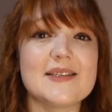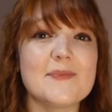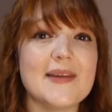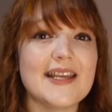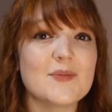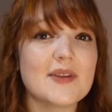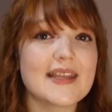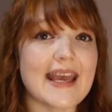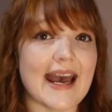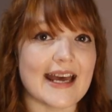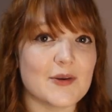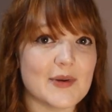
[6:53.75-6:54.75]
It's made with
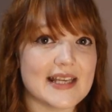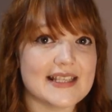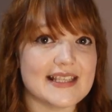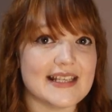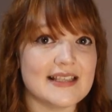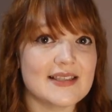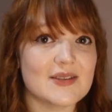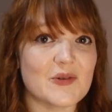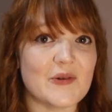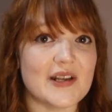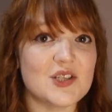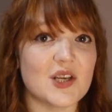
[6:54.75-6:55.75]
caraway seeds,
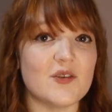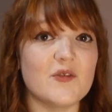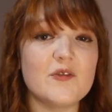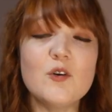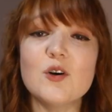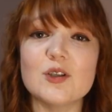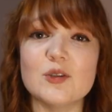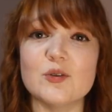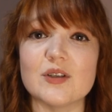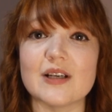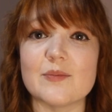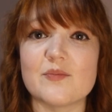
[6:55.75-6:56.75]
which in
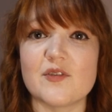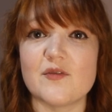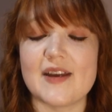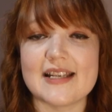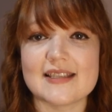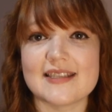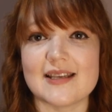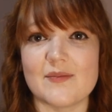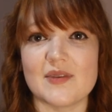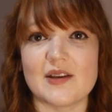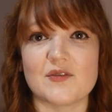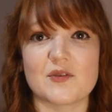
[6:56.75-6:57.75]
folklore prevents
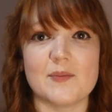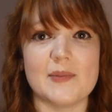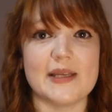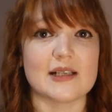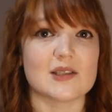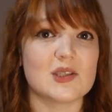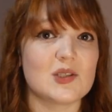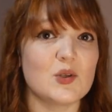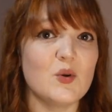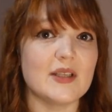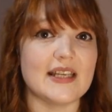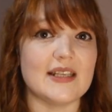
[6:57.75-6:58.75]
something from being
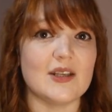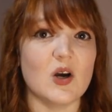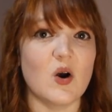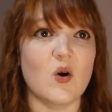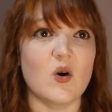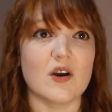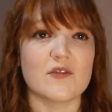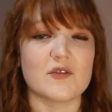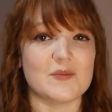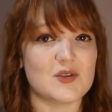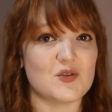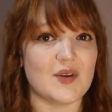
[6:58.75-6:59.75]
stolen or
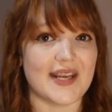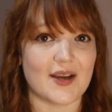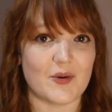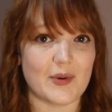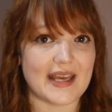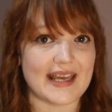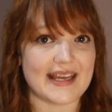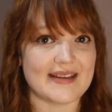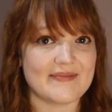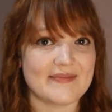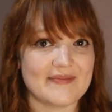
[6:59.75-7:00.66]
from straying away.